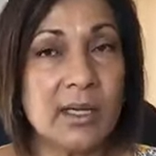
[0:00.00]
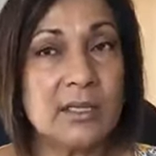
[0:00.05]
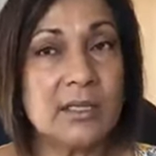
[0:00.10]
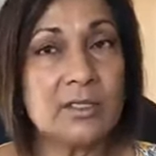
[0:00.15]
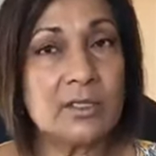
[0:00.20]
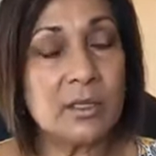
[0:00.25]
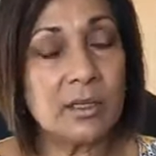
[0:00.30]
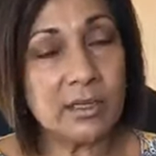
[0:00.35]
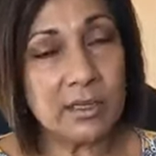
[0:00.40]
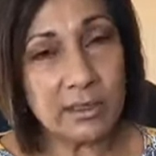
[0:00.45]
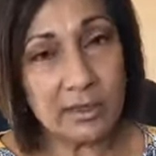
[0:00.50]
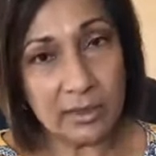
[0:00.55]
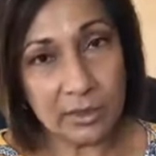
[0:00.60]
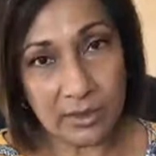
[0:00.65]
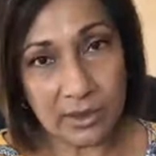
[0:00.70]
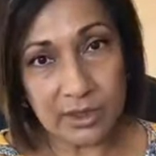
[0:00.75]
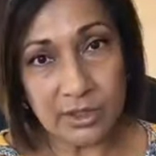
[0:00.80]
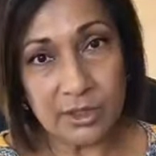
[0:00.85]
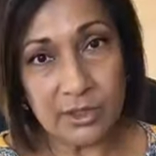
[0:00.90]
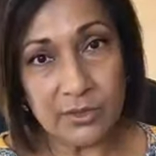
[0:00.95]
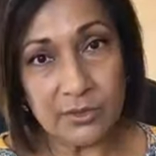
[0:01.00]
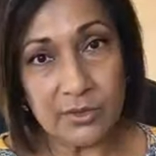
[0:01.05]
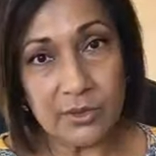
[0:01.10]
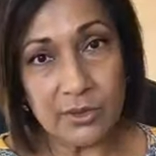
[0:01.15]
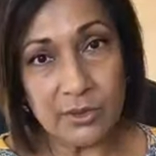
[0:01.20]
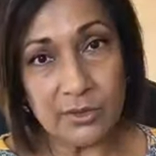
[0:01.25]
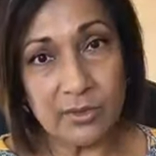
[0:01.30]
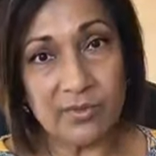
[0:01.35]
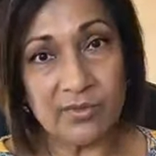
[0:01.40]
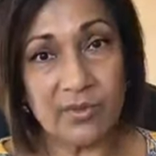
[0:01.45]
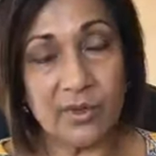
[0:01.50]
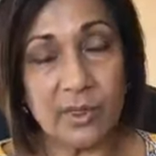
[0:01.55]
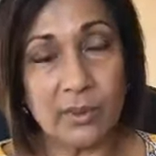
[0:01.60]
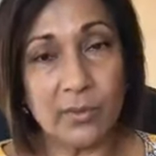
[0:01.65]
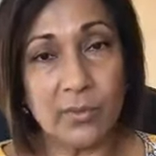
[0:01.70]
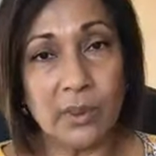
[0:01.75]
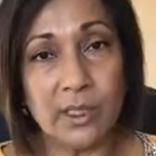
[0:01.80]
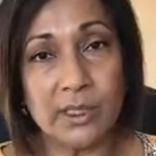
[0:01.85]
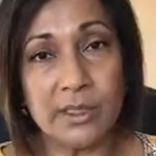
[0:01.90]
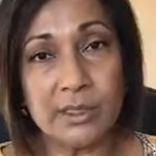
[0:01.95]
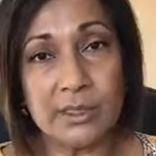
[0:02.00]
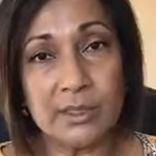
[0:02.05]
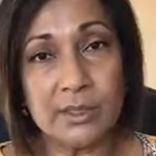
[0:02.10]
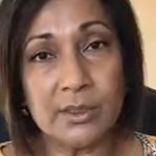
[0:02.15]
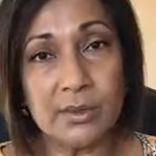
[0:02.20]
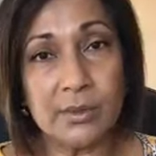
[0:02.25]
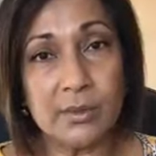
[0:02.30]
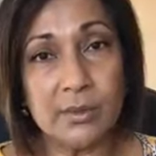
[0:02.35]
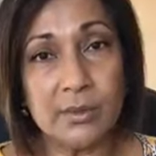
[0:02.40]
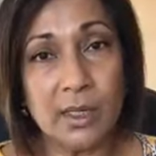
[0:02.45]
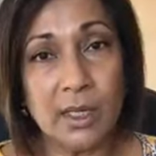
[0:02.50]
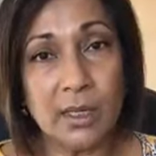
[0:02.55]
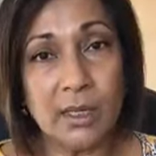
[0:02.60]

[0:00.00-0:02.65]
so I'd encourage you to find ways to